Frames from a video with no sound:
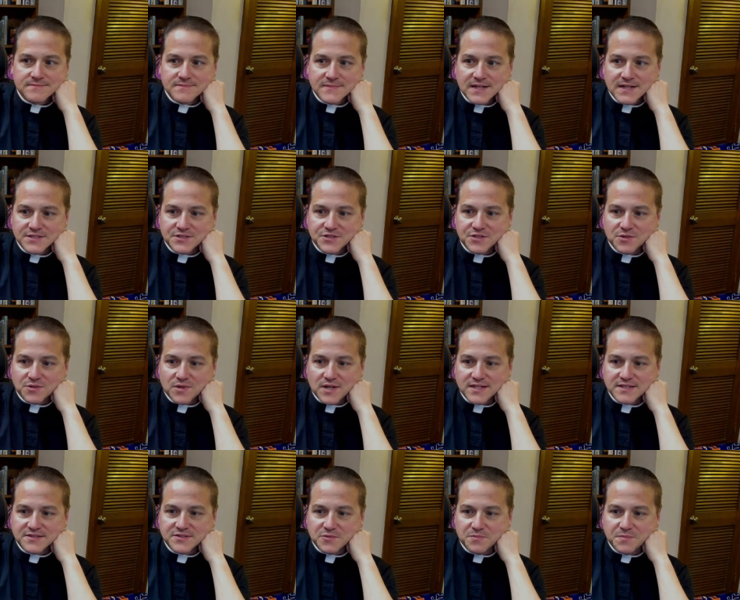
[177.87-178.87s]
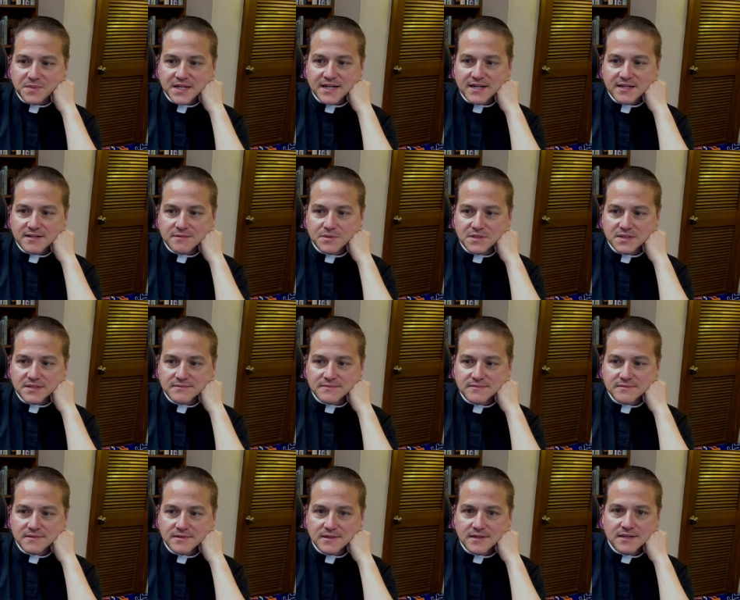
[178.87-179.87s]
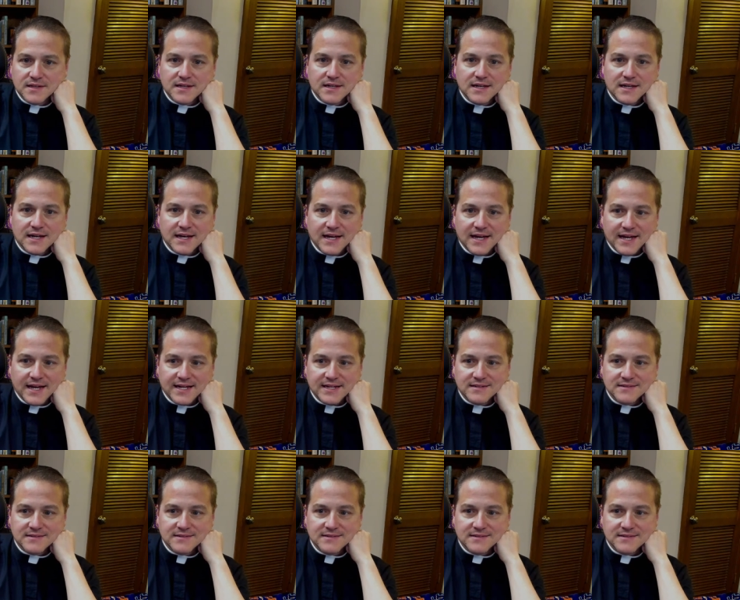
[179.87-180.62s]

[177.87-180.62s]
Not sure why it's so big, but hey,